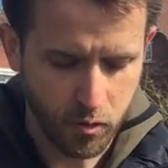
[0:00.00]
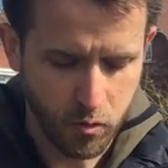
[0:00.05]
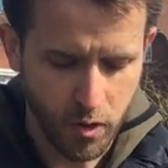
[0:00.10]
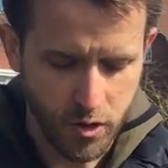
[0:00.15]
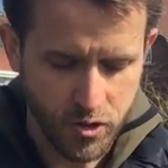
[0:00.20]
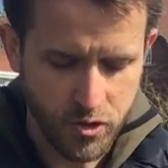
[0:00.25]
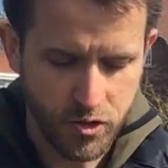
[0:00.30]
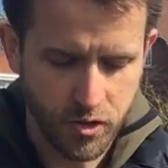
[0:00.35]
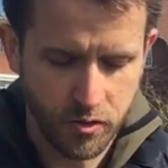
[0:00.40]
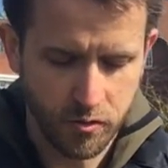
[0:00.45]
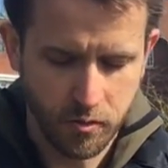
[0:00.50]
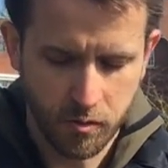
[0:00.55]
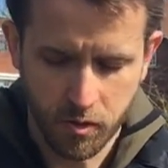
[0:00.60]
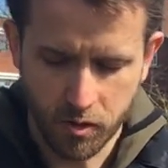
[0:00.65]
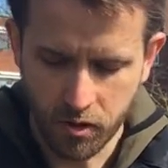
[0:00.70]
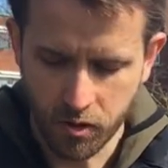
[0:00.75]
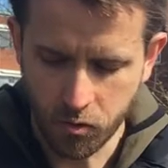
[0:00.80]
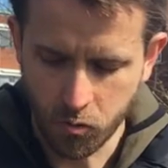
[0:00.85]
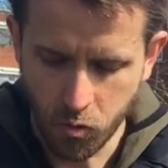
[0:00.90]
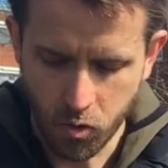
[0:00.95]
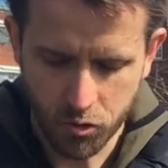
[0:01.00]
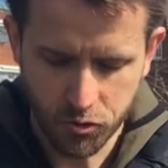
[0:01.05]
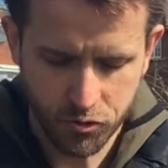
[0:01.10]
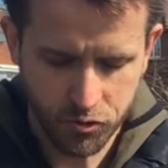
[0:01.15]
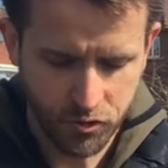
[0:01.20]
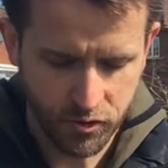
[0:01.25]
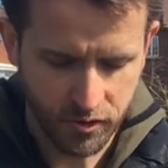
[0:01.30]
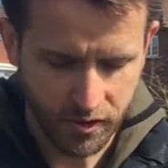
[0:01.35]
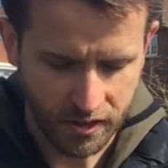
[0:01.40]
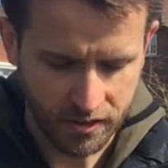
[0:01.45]
question, uh,
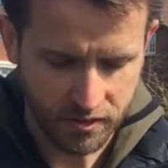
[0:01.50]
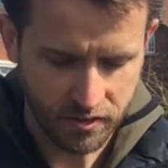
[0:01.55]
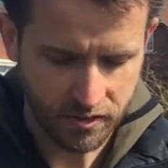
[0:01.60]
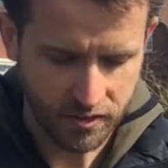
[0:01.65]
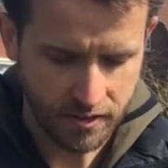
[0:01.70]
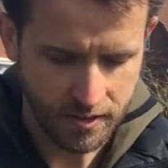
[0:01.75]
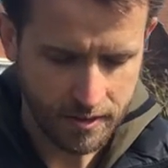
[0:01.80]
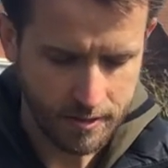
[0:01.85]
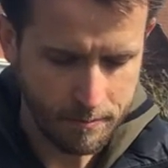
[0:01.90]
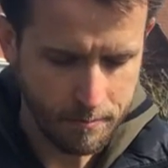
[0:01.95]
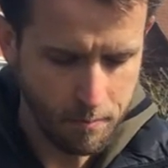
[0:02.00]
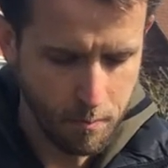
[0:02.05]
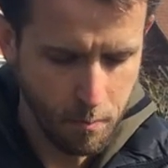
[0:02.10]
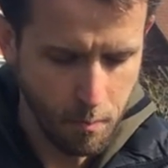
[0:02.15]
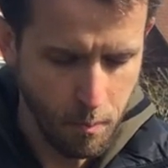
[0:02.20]
was that uh,